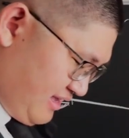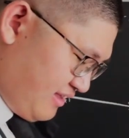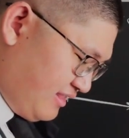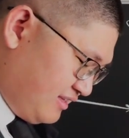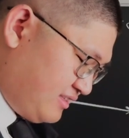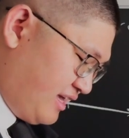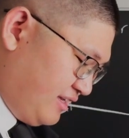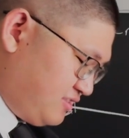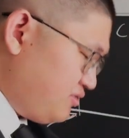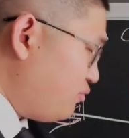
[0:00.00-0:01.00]
in this
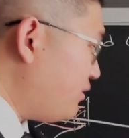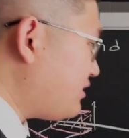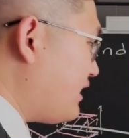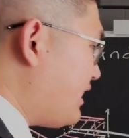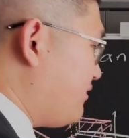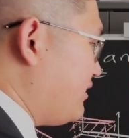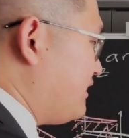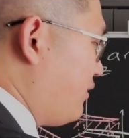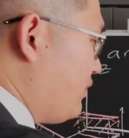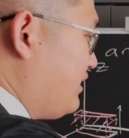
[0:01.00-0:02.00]
case, with that area
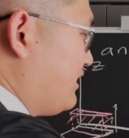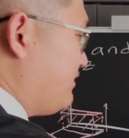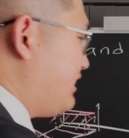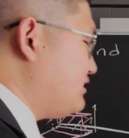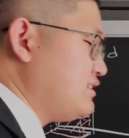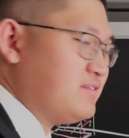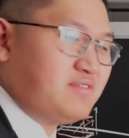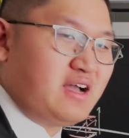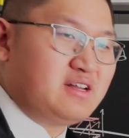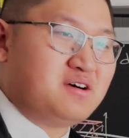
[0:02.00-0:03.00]
that we can easily
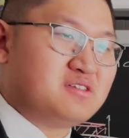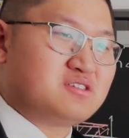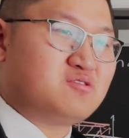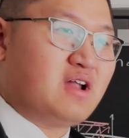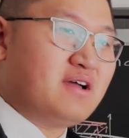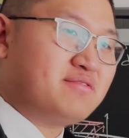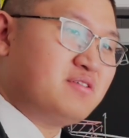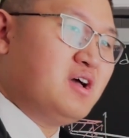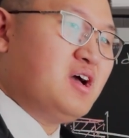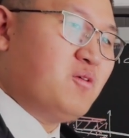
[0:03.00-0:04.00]
define on this graph,
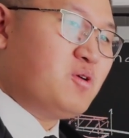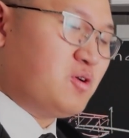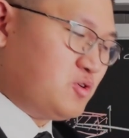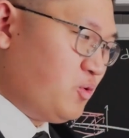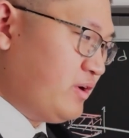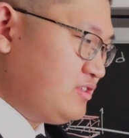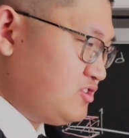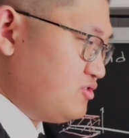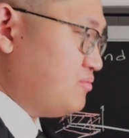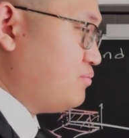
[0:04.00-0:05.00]
we are going to